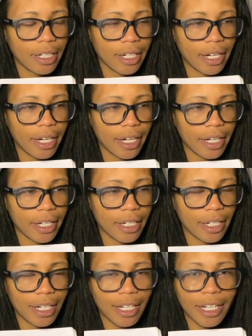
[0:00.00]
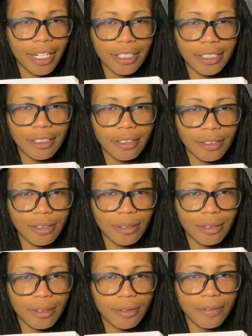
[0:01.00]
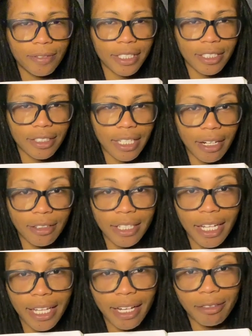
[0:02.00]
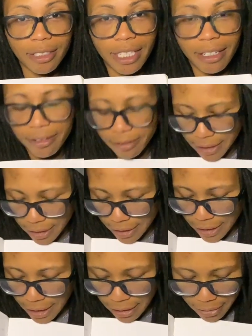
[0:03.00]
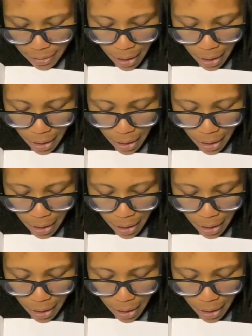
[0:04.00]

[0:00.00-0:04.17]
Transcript: and I had to figure it out, and that was how I figured it out.